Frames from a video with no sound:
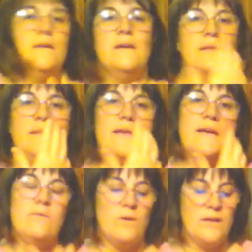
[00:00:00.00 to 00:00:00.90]
And
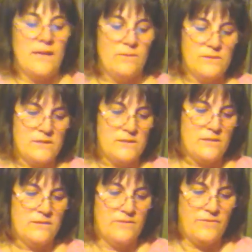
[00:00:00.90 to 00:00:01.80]
then while I was
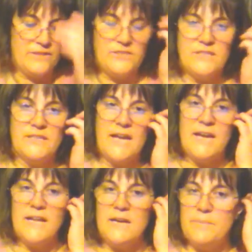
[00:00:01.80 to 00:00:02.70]
finishing
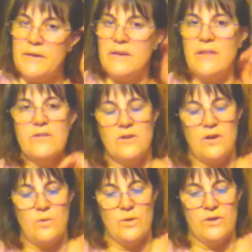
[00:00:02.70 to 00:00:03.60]
that up, another
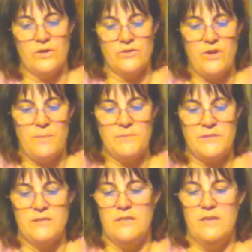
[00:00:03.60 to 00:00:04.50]
coworker
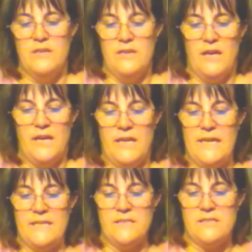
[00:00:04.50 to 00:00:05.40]
dropped a
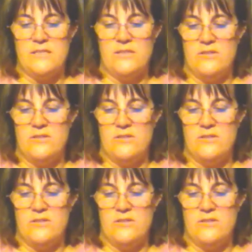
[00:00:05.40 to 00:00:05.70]
hint